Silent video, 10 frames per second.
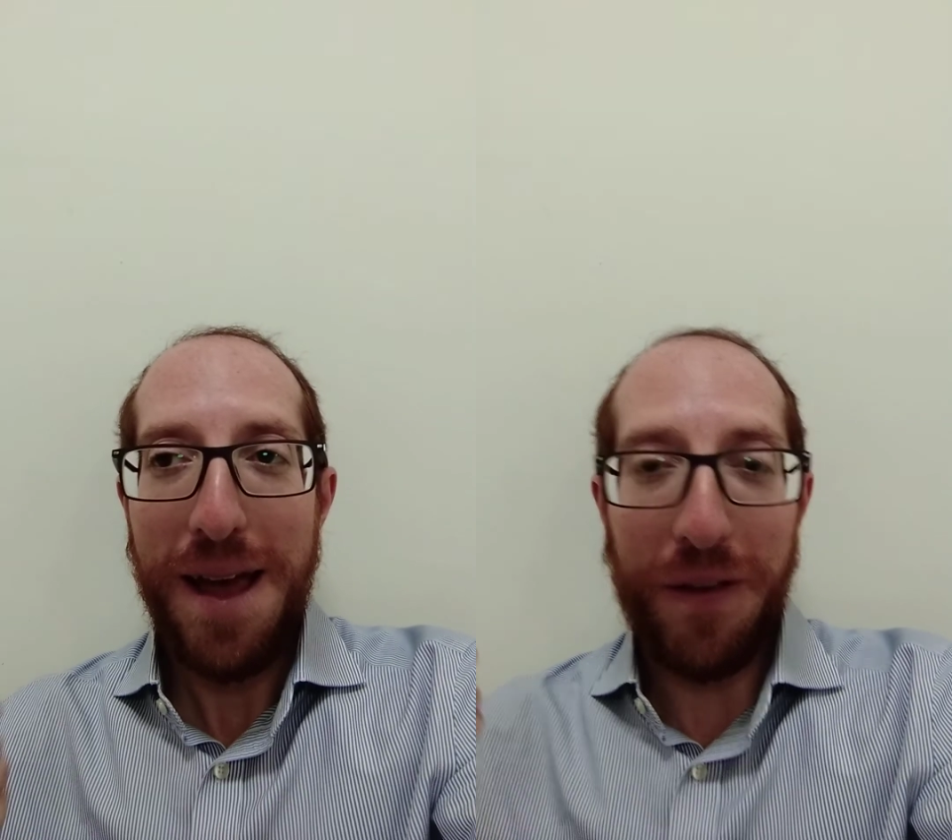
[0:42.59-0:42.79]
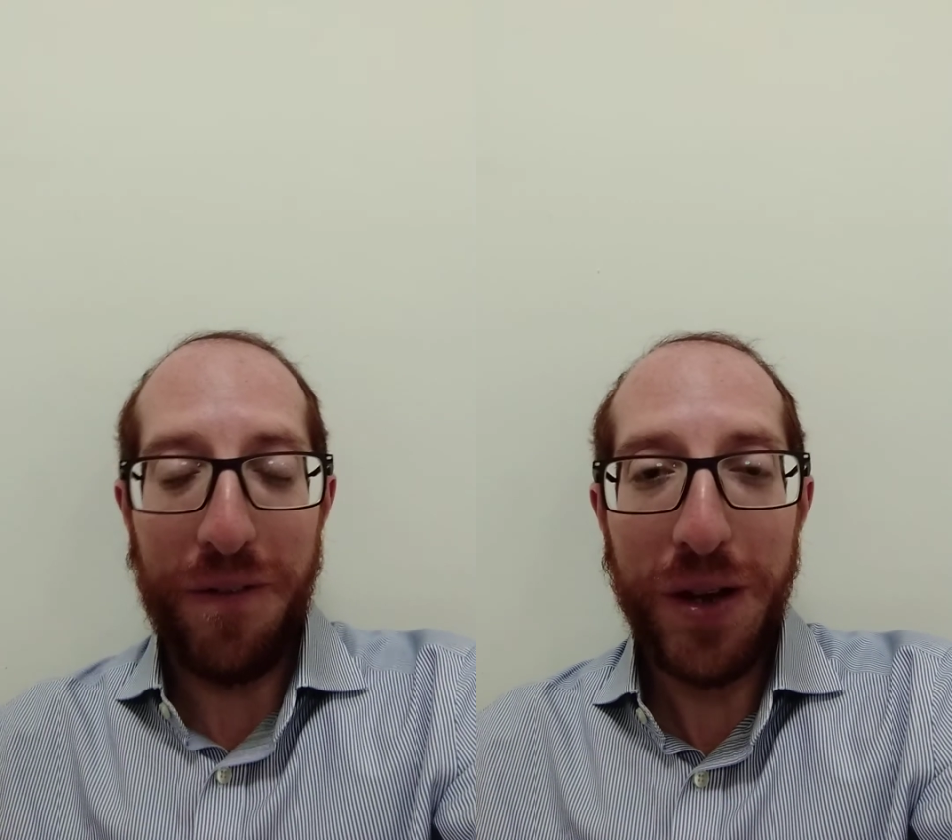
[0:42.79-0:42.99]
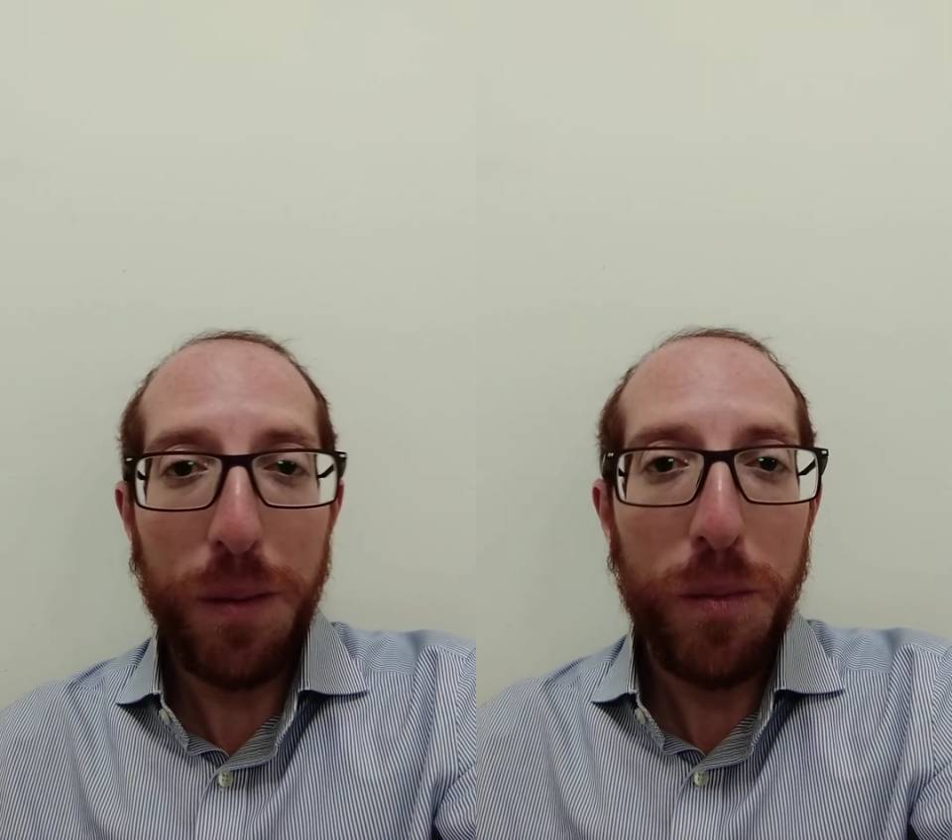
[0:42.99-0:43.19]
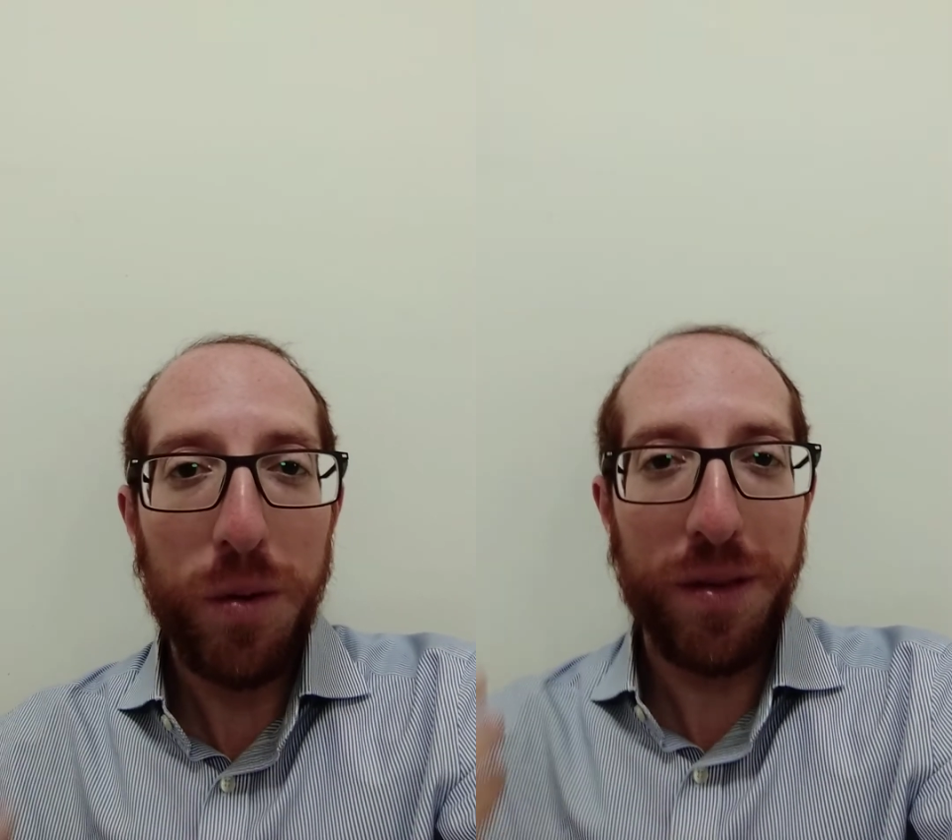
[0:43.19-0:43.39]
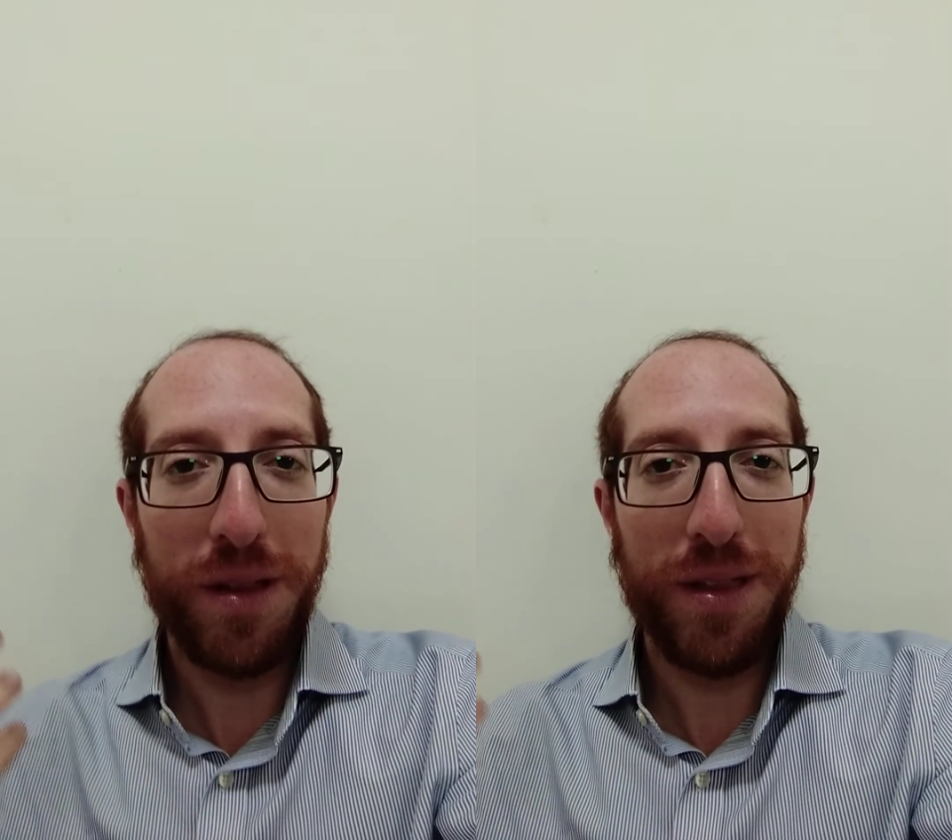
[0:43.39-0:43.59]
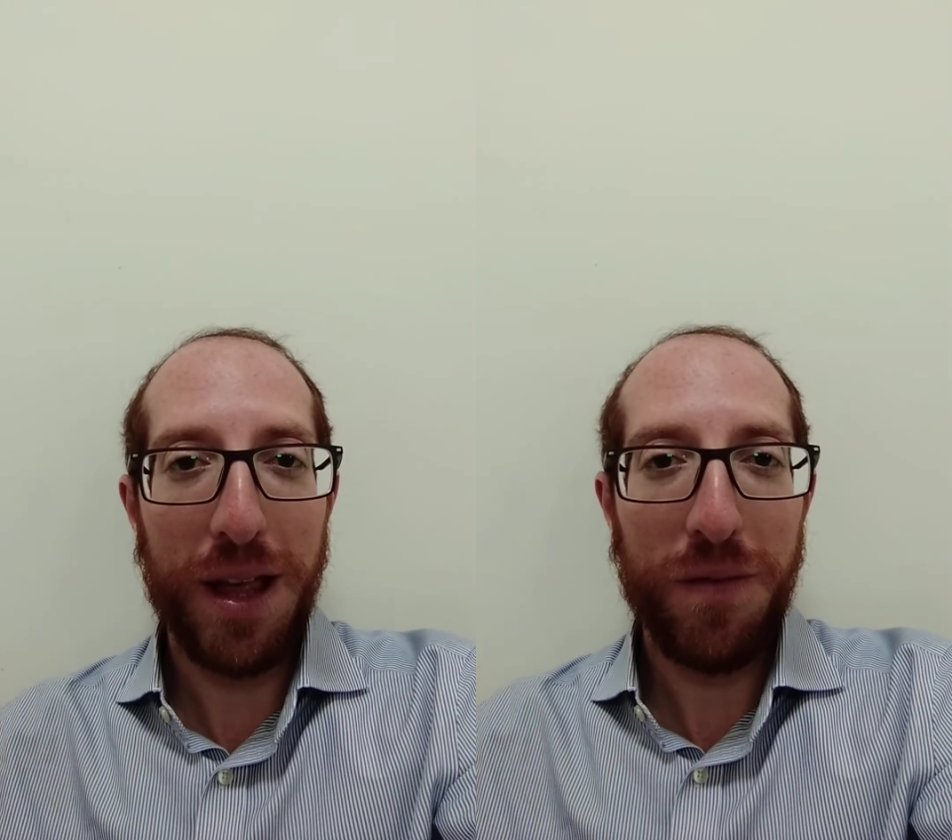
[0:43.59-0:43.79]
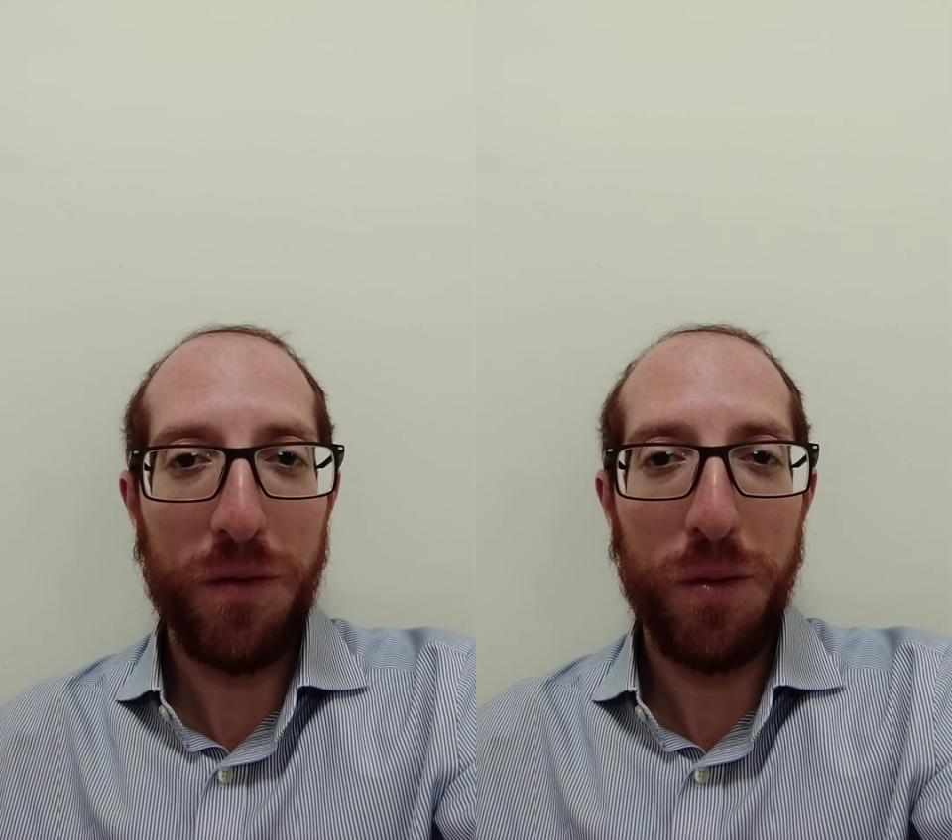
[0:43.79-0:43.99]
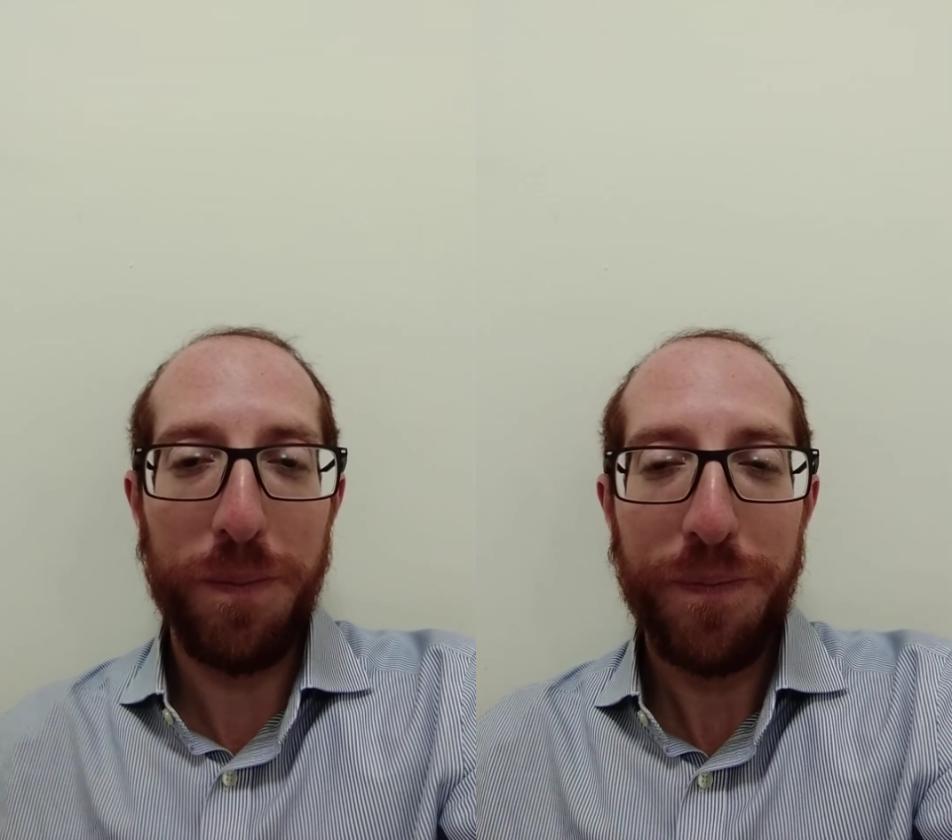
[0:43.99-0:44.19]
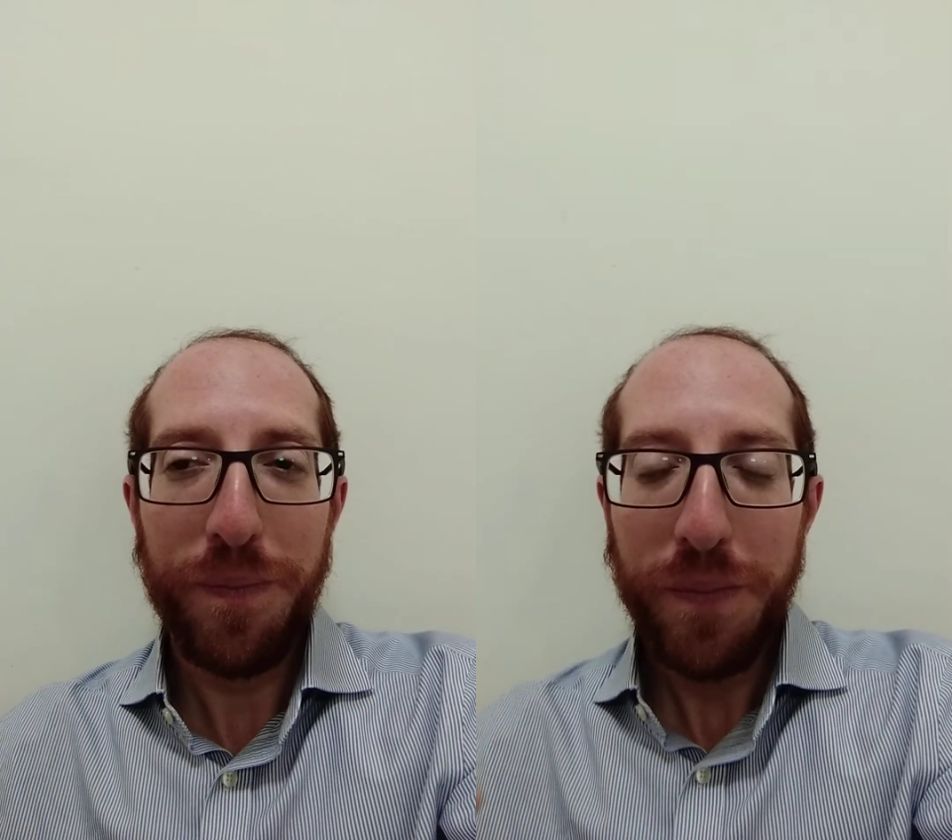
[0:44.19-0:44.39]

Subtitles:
They feel more successful.